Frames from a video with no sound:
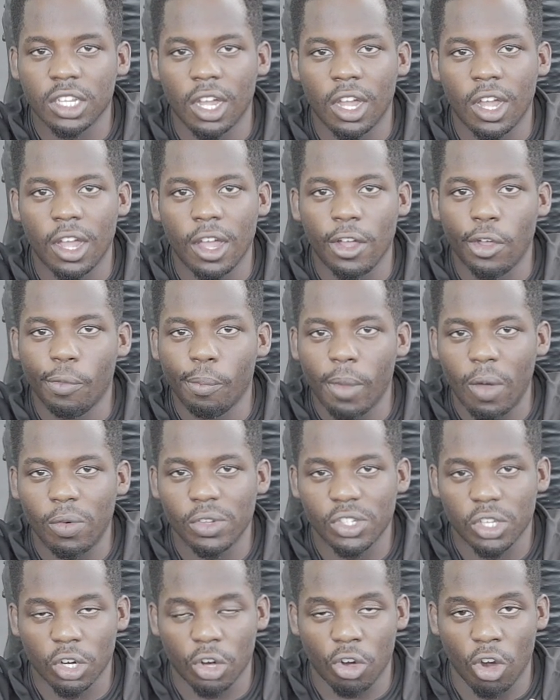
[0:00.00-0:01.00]
I
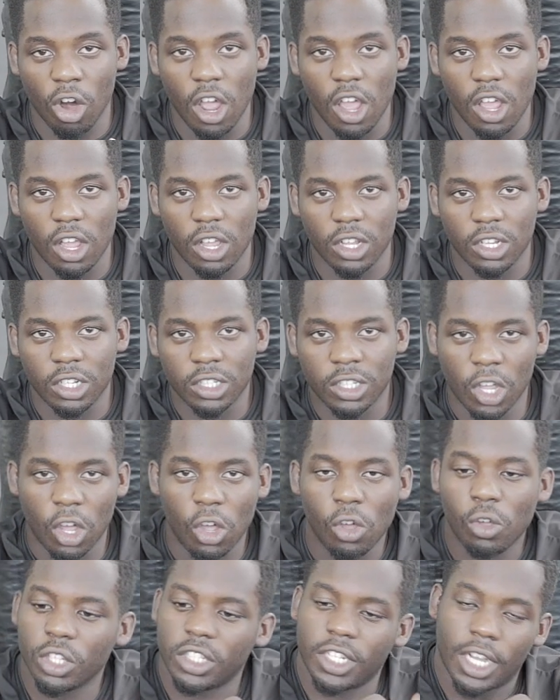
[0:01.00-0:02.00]
was a grunt,
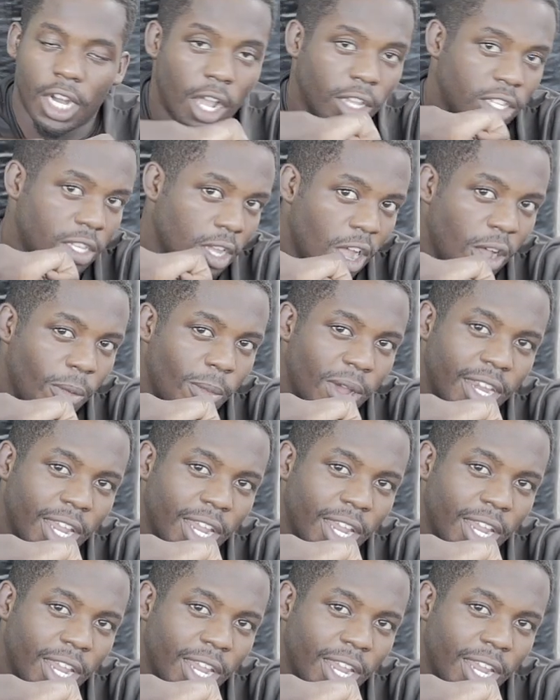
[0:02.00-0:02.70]
so shout out to all my